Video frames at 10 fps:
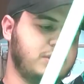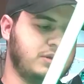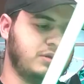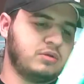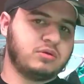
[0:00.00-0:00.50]

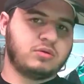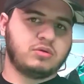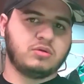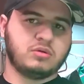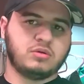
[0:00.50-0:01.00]
and
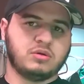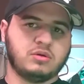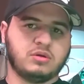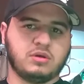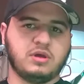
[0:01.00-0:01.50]

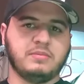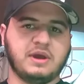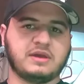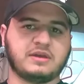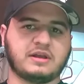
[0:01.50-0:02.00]
it
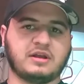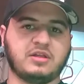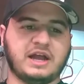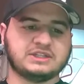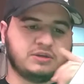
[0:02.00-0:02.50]
makes like a
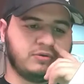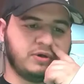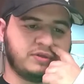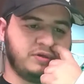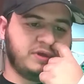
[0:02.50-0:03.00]
clashing
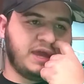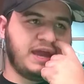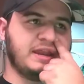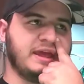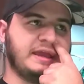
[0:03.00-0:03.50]
noise. So you
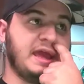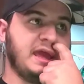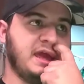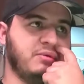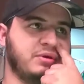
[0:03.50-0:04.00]
can like
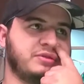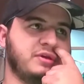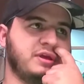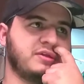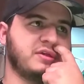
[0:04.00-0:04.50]
hit with
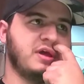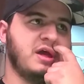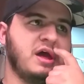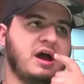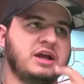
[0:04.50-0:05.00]
this.
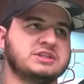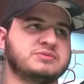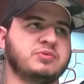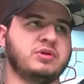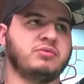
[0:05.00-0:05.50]
I just
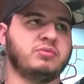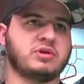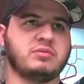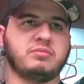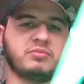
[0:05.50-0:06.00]
really
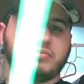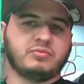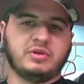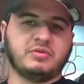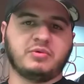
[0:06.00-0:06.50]

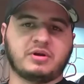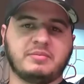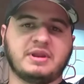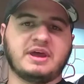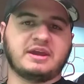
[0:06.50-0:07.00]

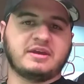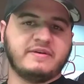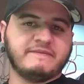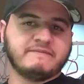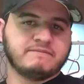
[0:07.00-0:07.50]
recommend like
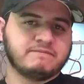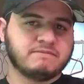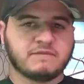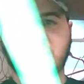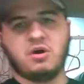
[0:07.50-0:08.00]

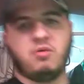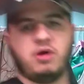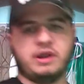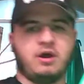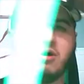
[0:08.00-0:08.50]
go
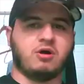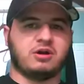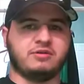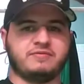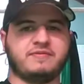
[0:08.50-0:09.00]
on
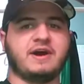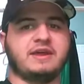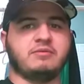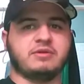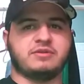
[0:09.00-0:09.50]
hard
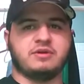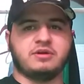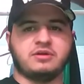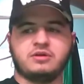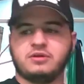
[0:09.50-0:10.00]
fighting with
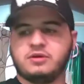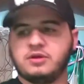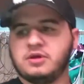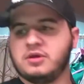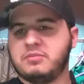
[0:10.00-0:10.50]
it
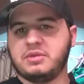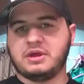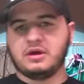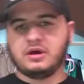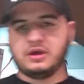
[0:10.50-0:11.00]

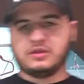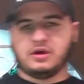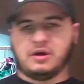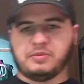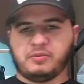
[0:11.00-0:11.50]
because
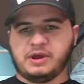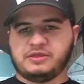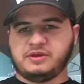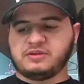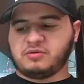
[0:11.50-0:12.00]
the way
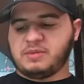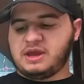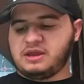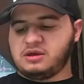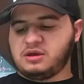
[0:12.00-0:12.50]
these are made